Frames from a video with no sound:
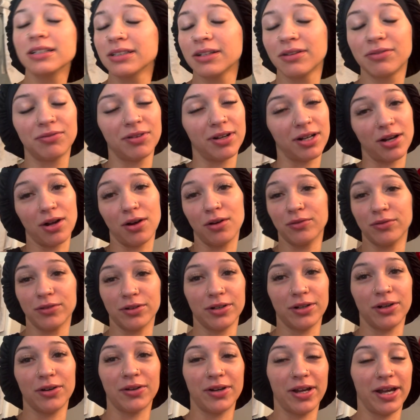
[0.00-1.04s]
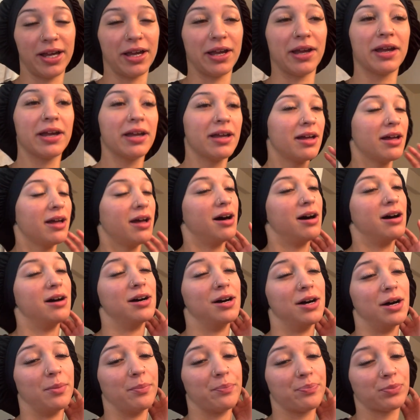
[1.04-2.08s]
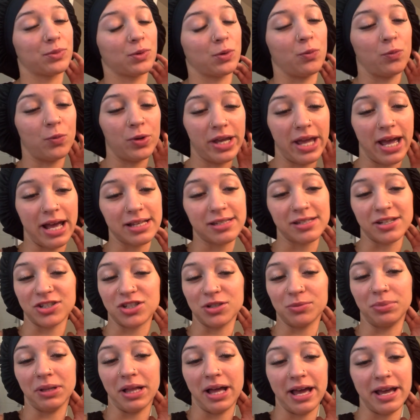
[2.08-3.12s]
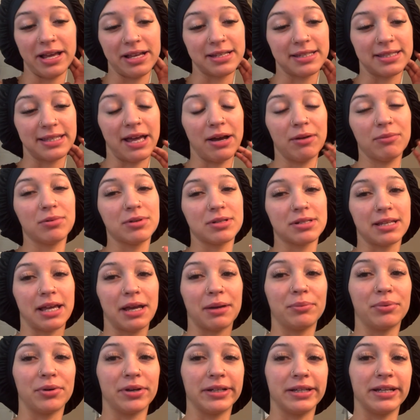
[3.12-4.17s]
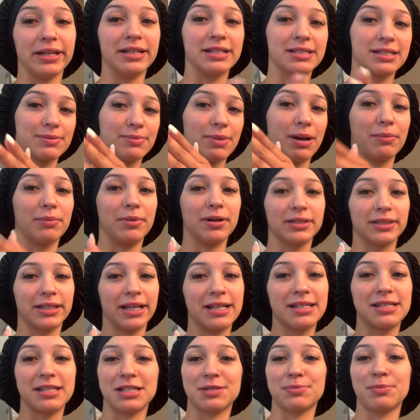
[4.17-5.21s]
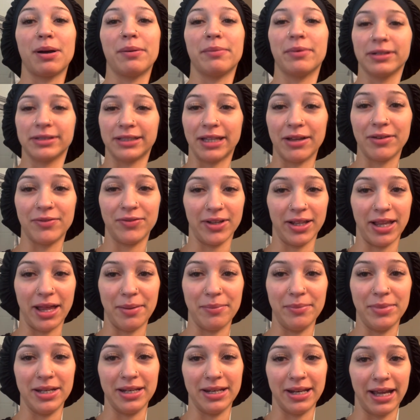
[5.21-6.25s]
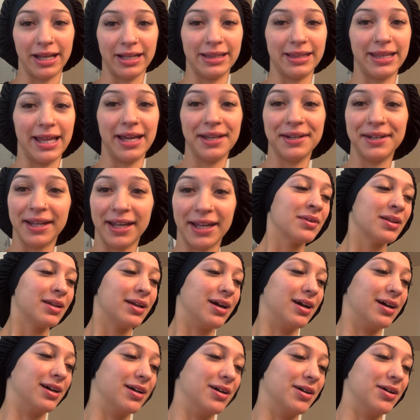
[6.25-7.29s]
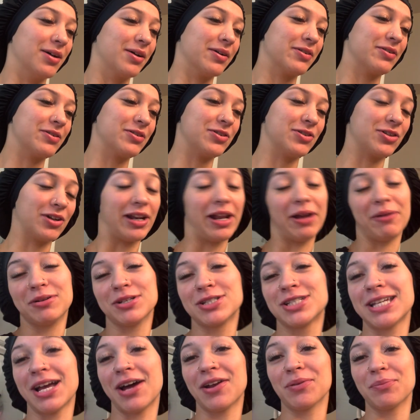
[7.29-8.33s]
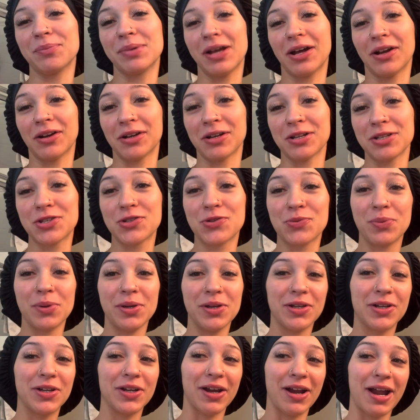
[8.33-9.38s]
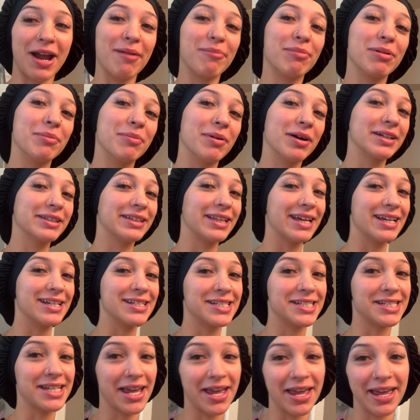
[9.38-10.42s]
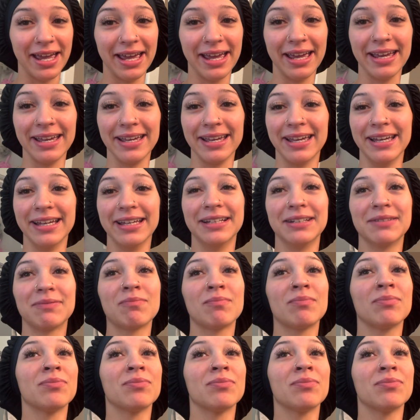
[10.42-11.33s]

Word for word: the fuck over, okay? We had such a blast. That was like bringing into my birthday, since my birthday fell at midnight that night. You know, they was shouting me out on the speaker, happy birthday, Shay, and